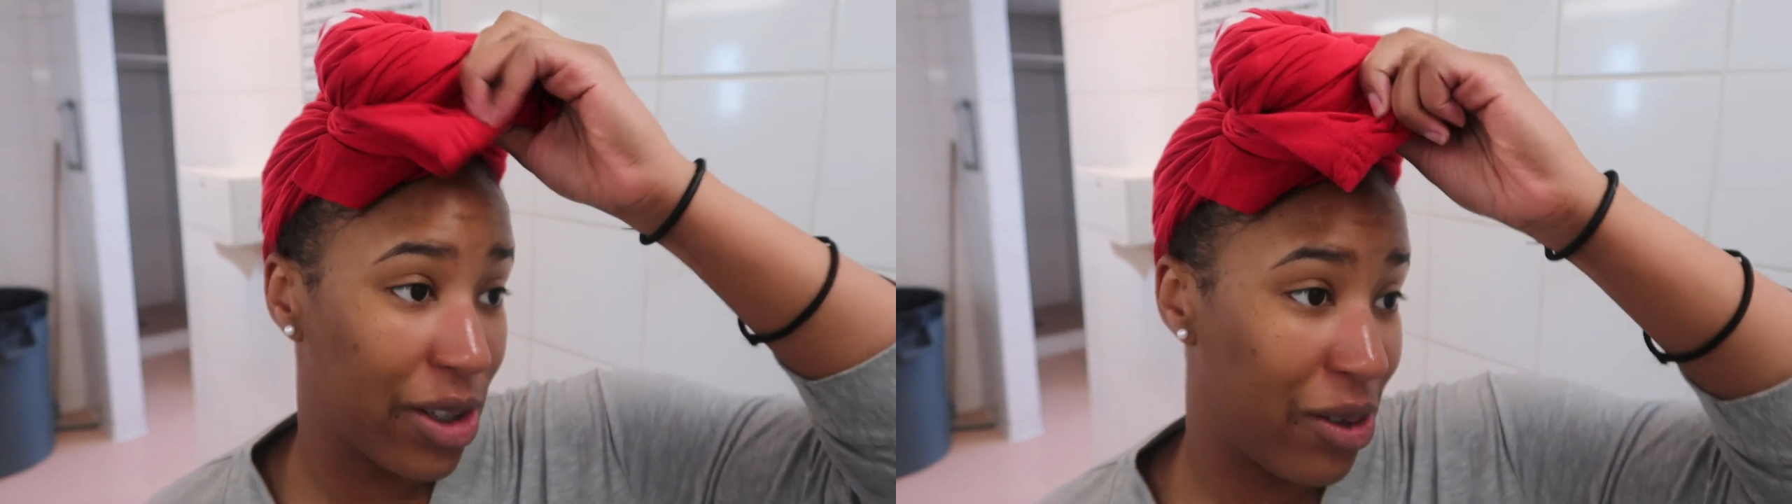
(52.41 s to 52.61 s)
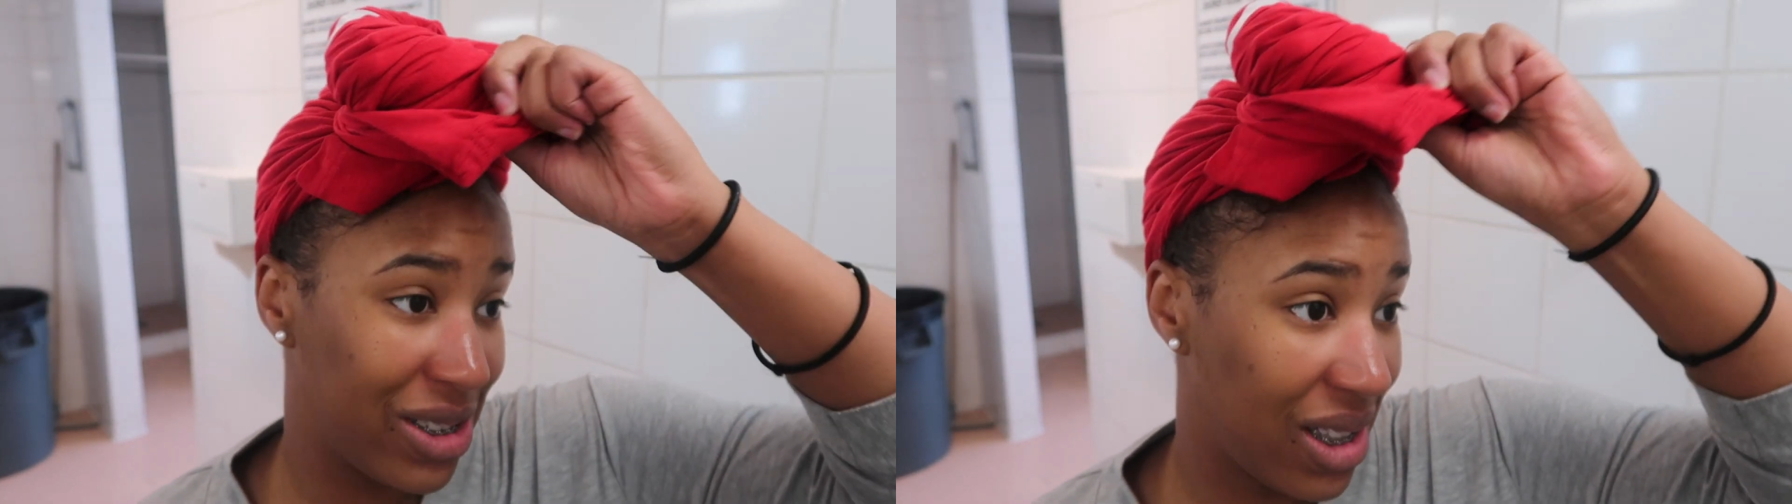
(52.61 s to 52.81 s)

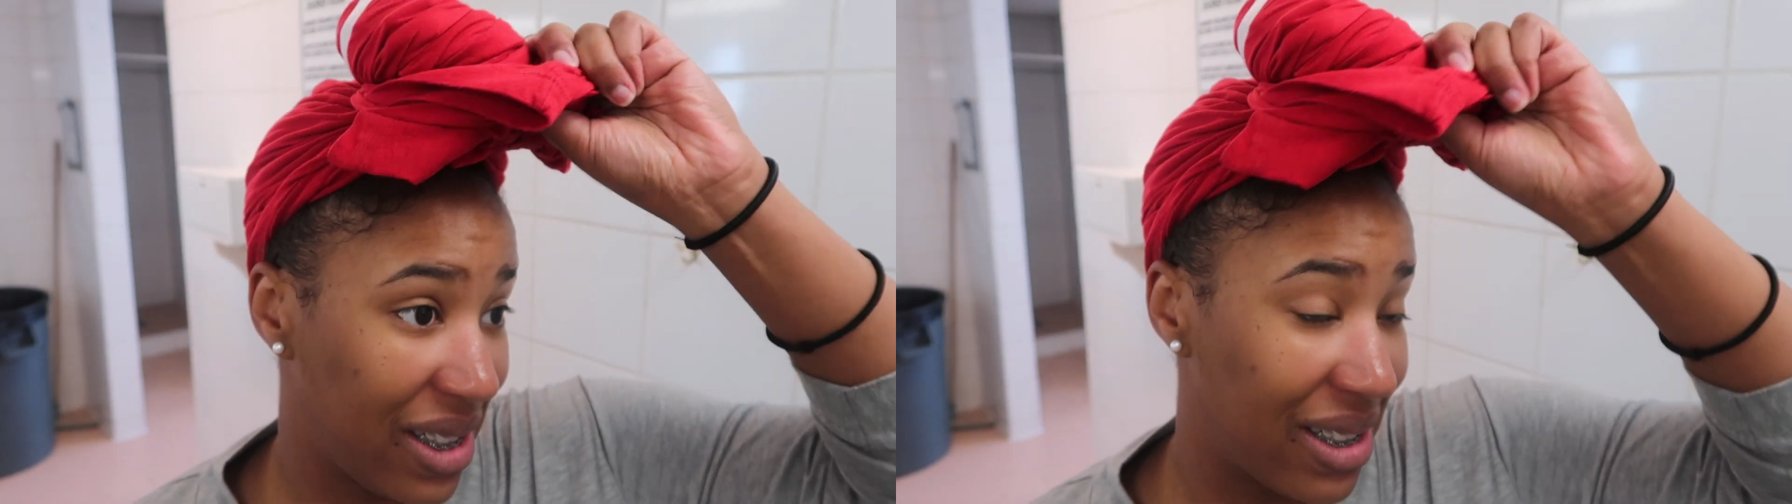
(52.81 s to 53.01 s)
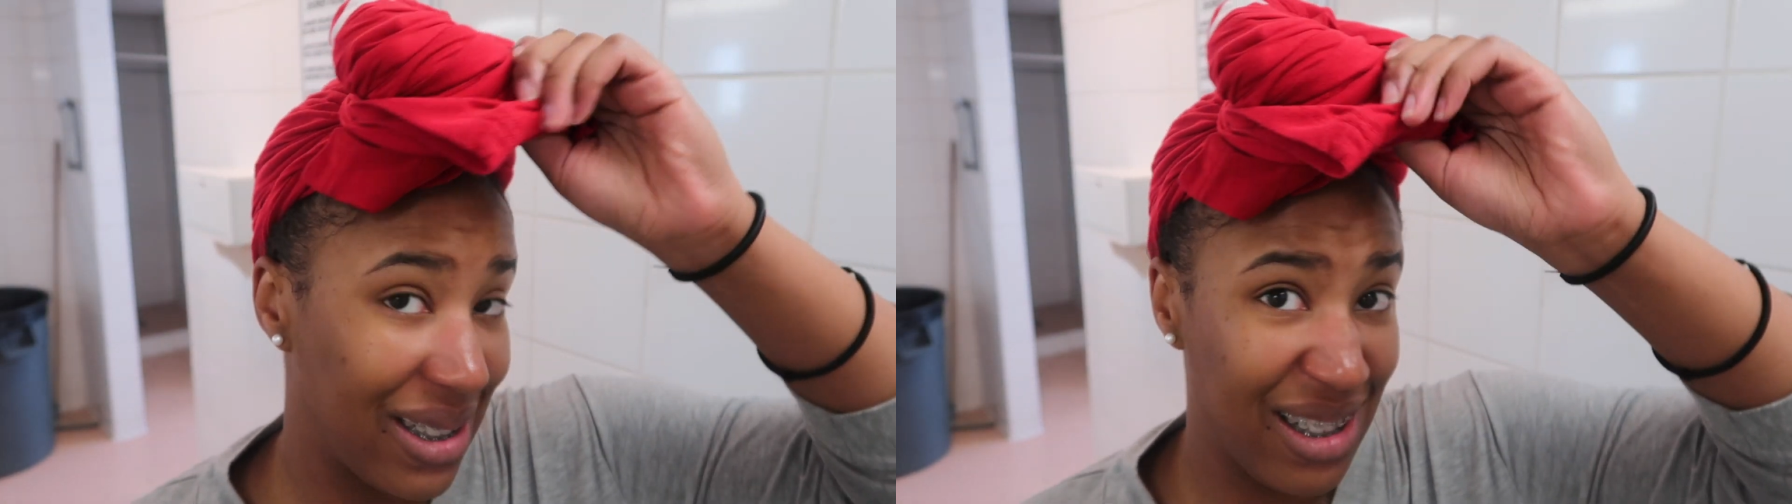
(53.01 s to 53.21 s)
ago because I
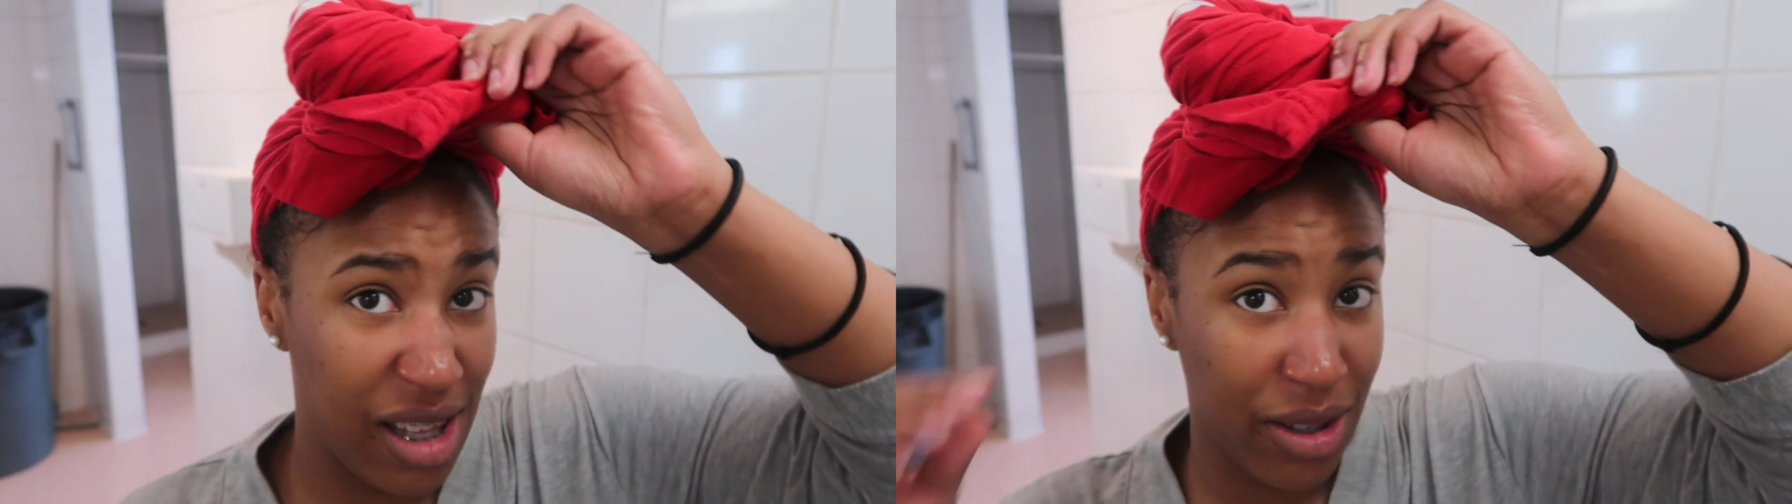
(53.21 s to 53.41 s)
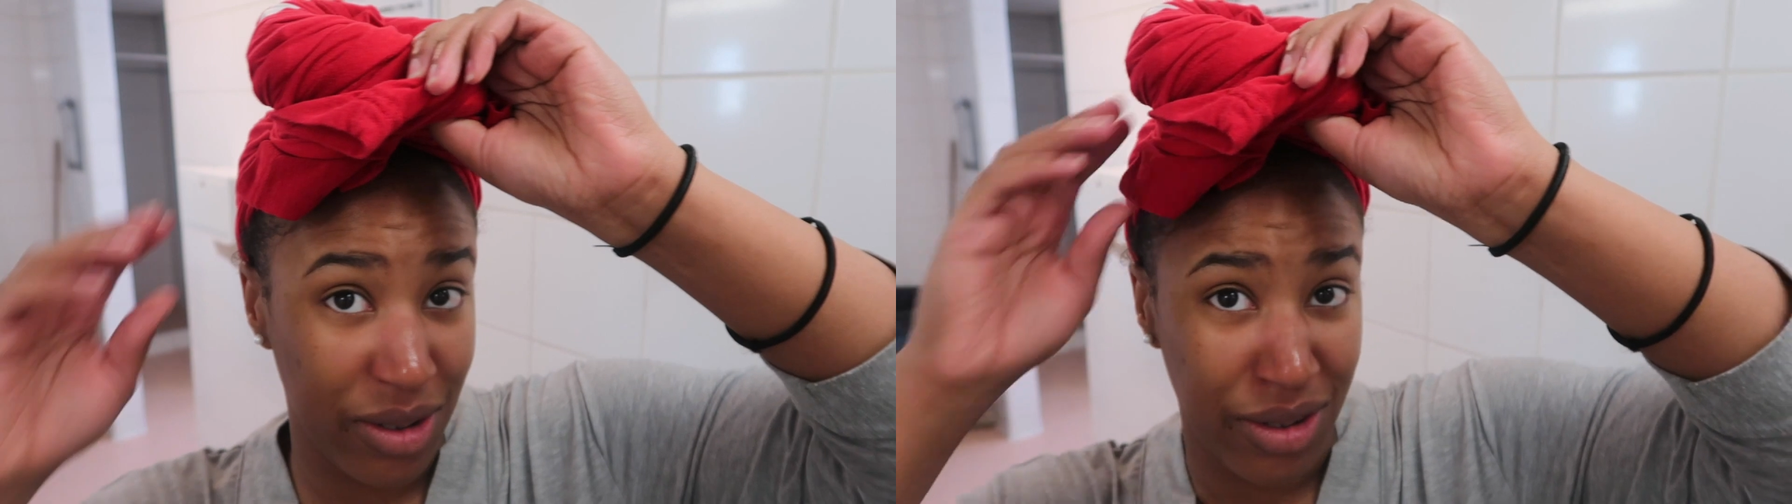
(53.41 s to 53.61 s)
did
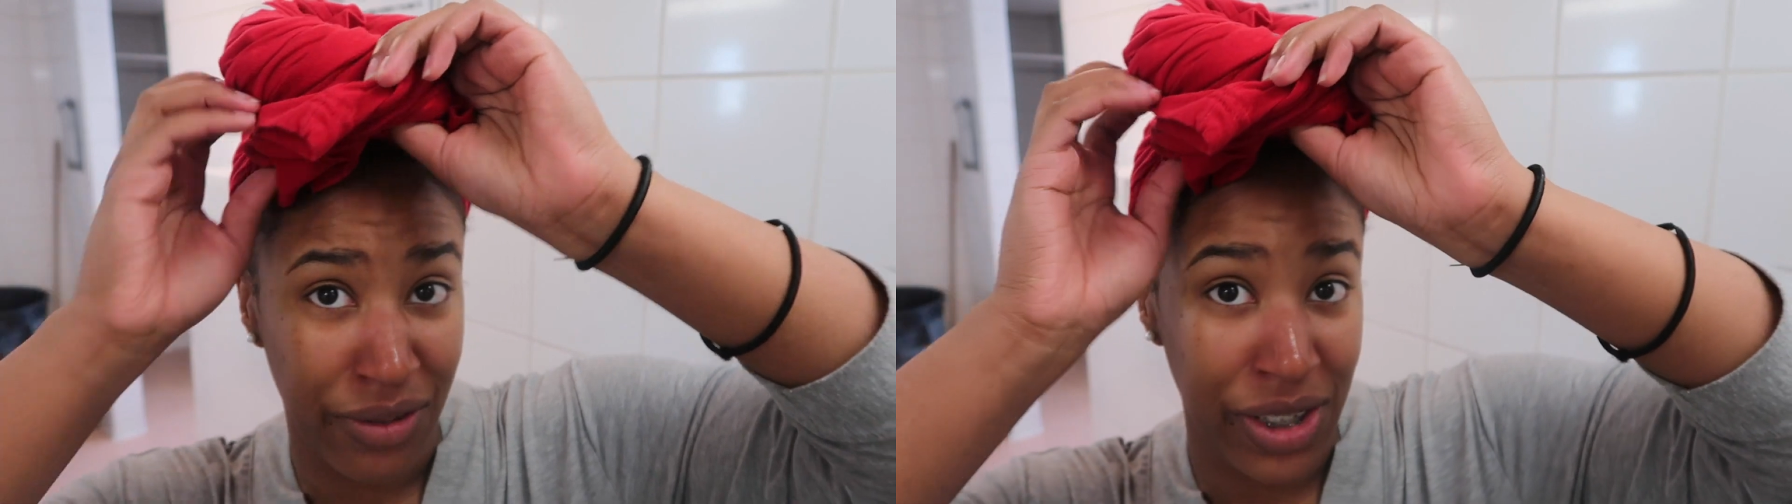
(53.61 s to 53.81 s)
another